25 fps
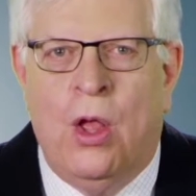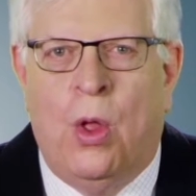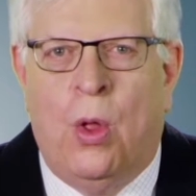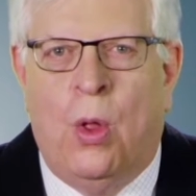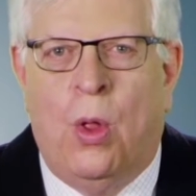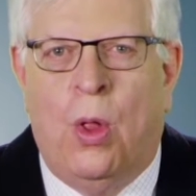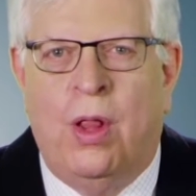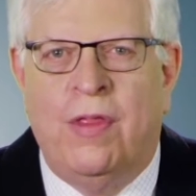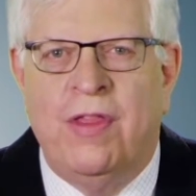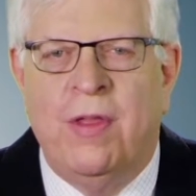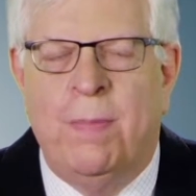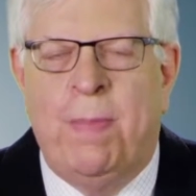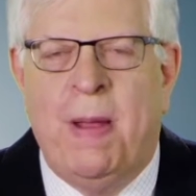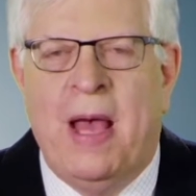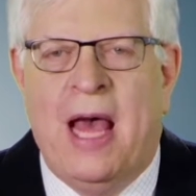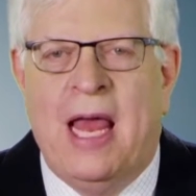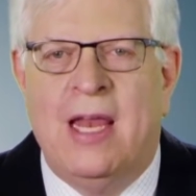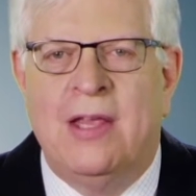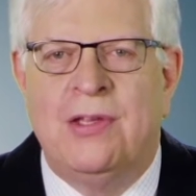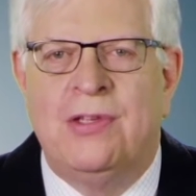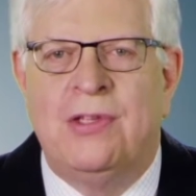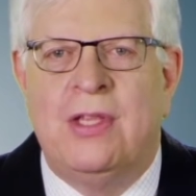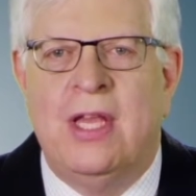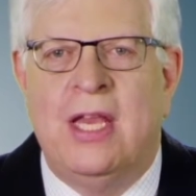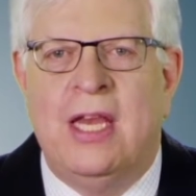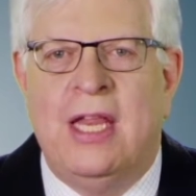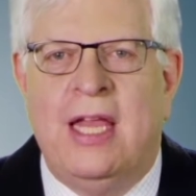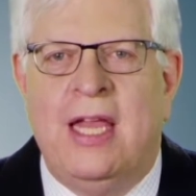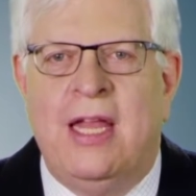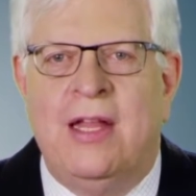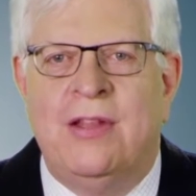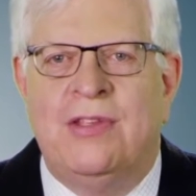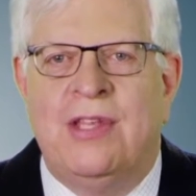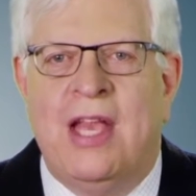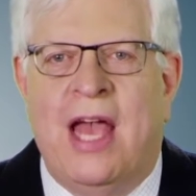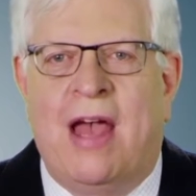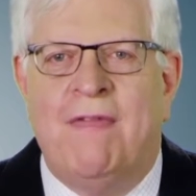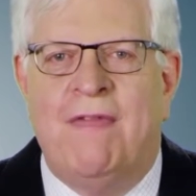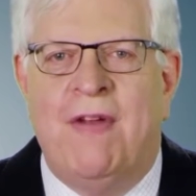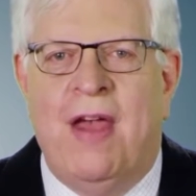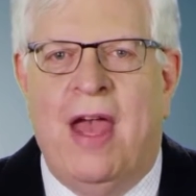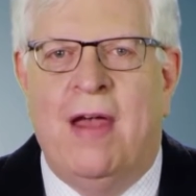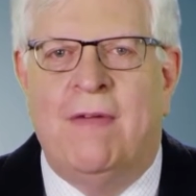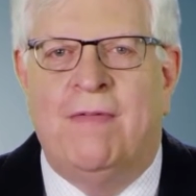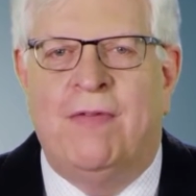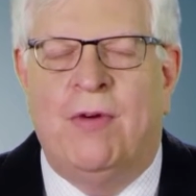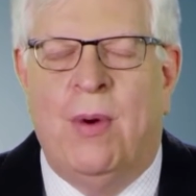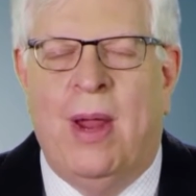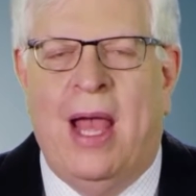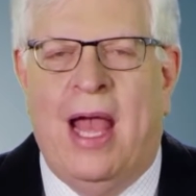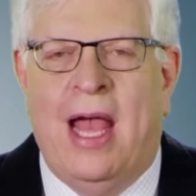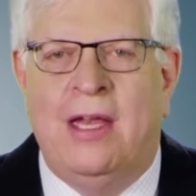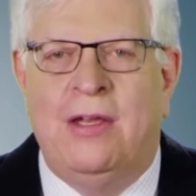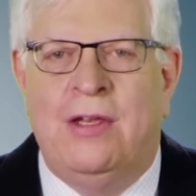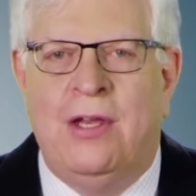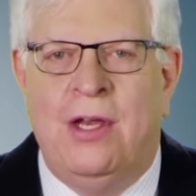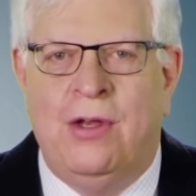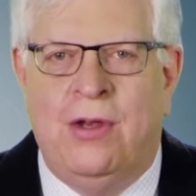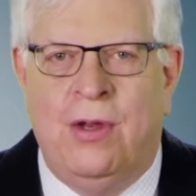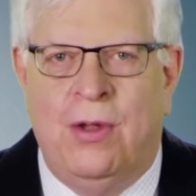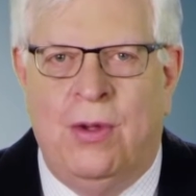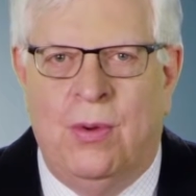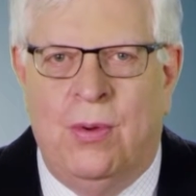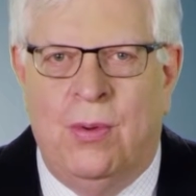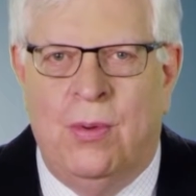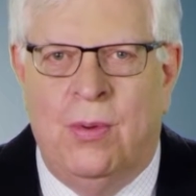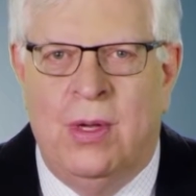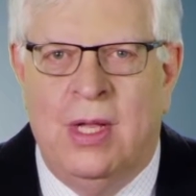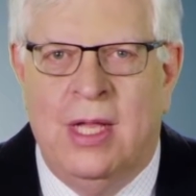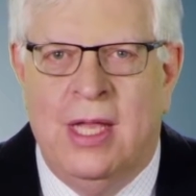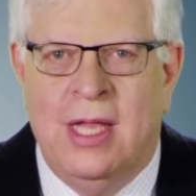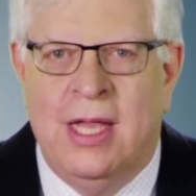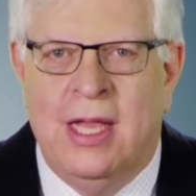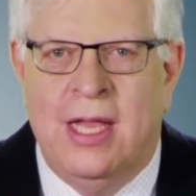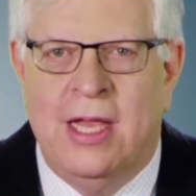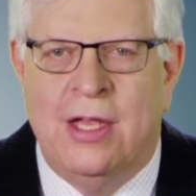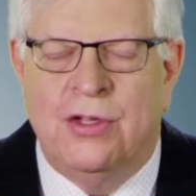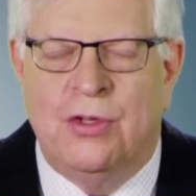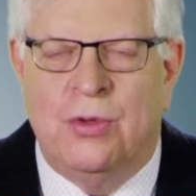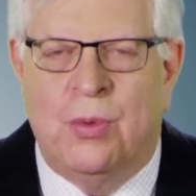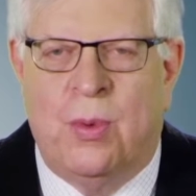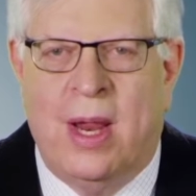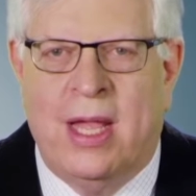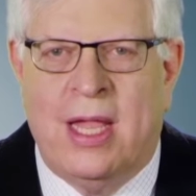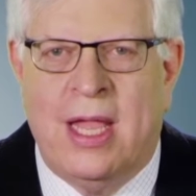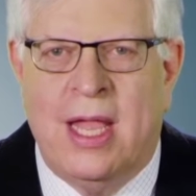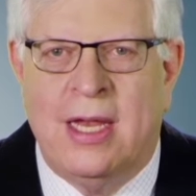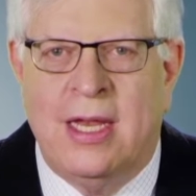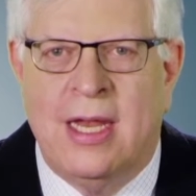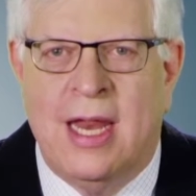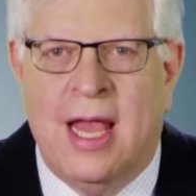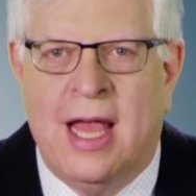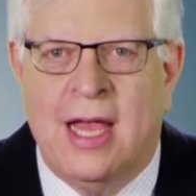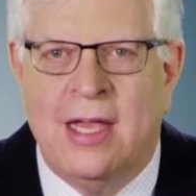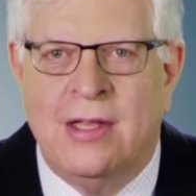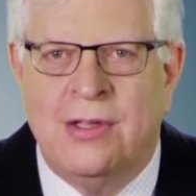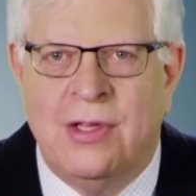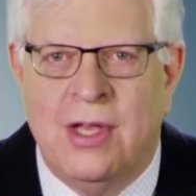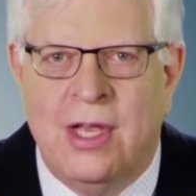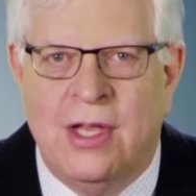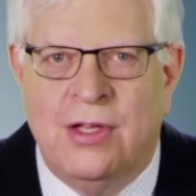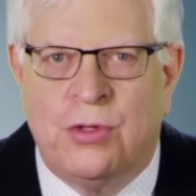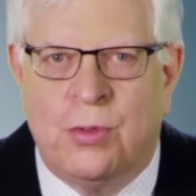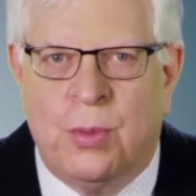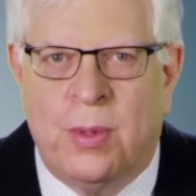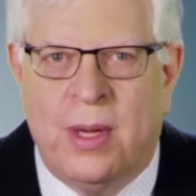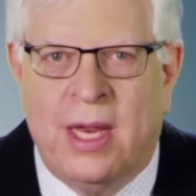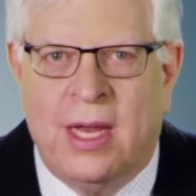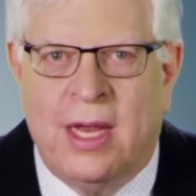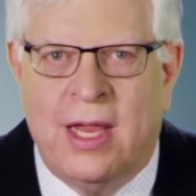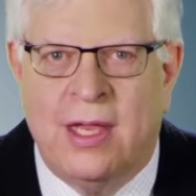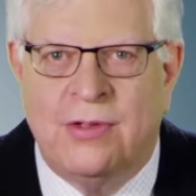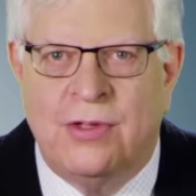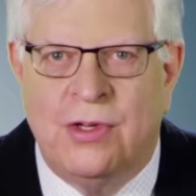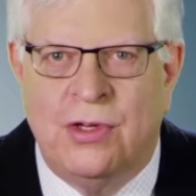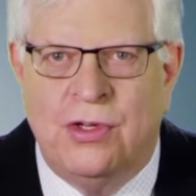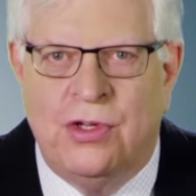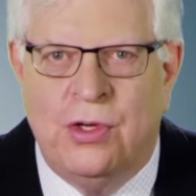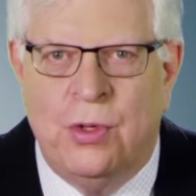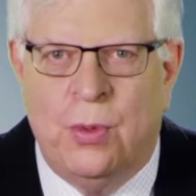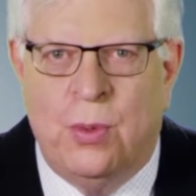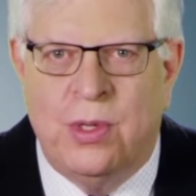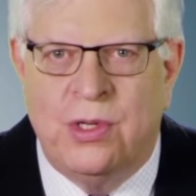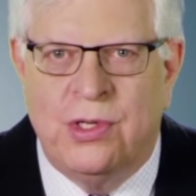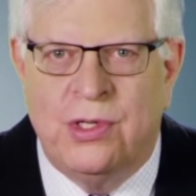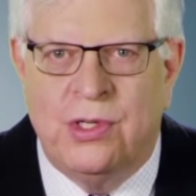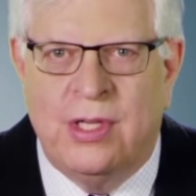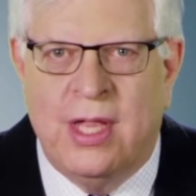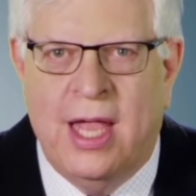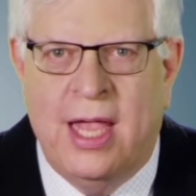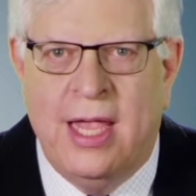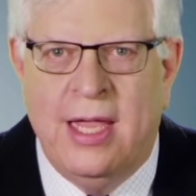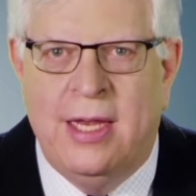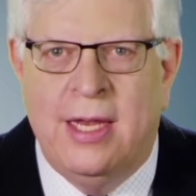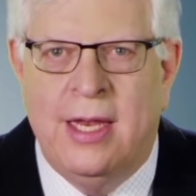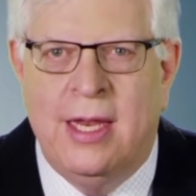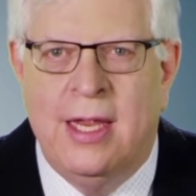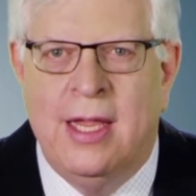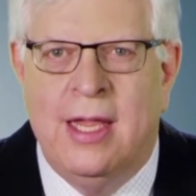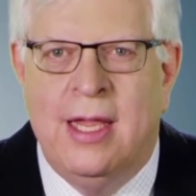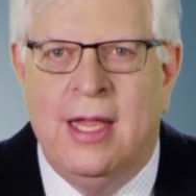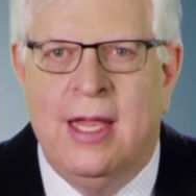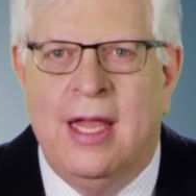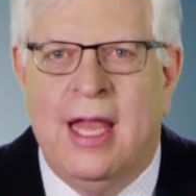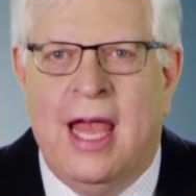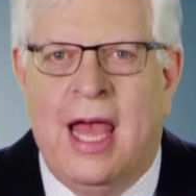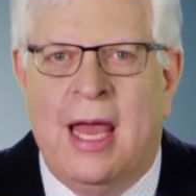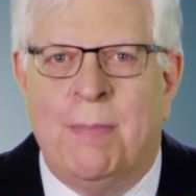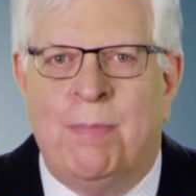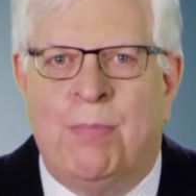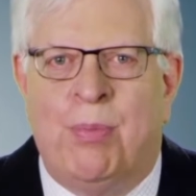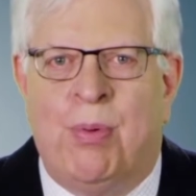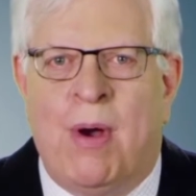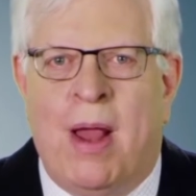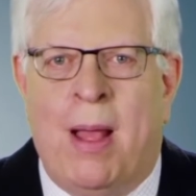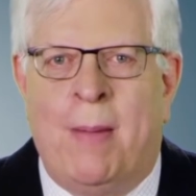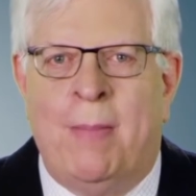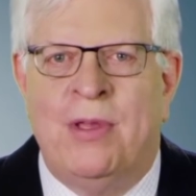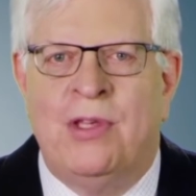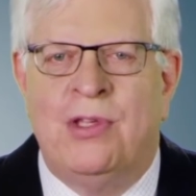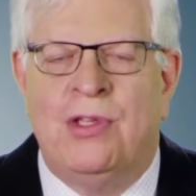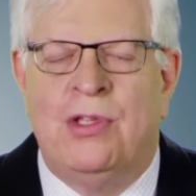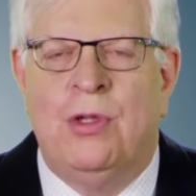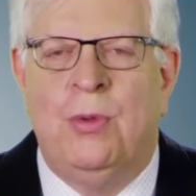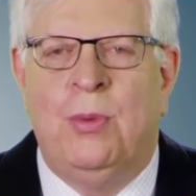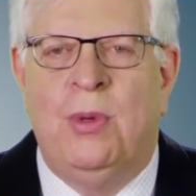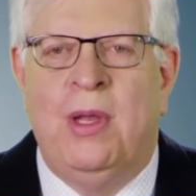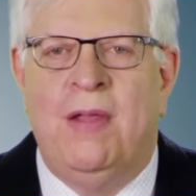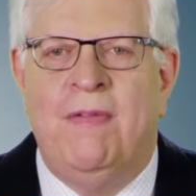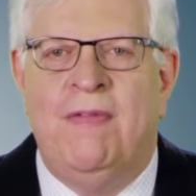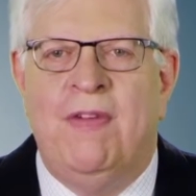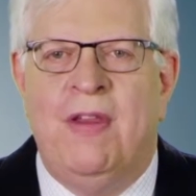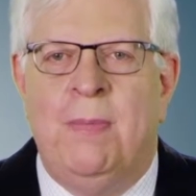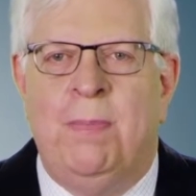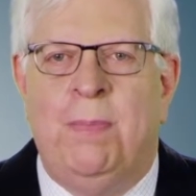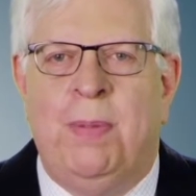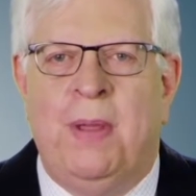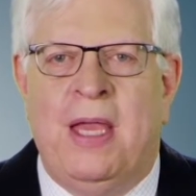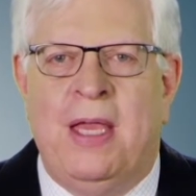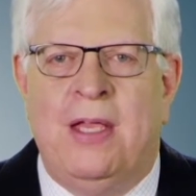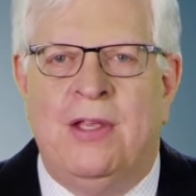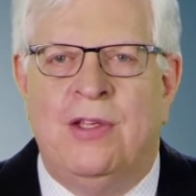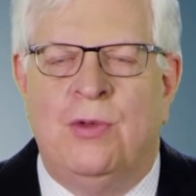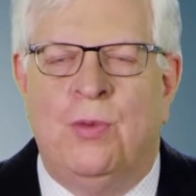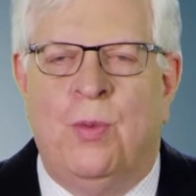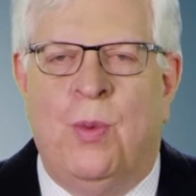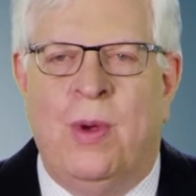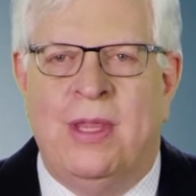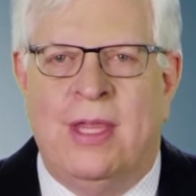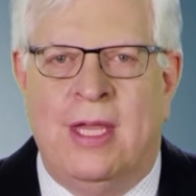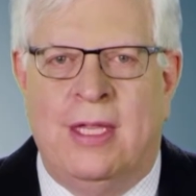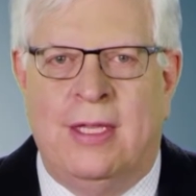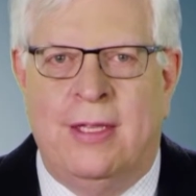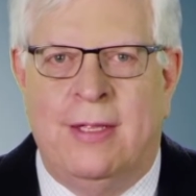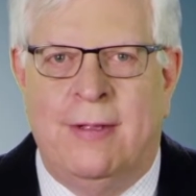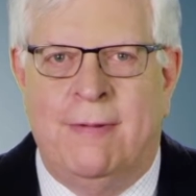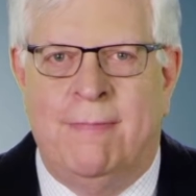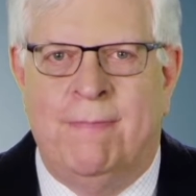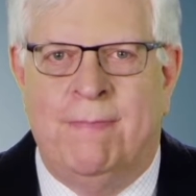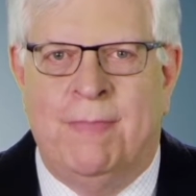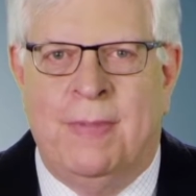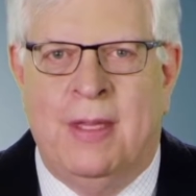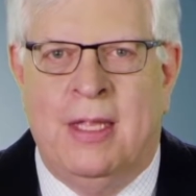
All the Palestinians have ever had to do is recognize Israel as a Jewish state and promised to live in peace with it.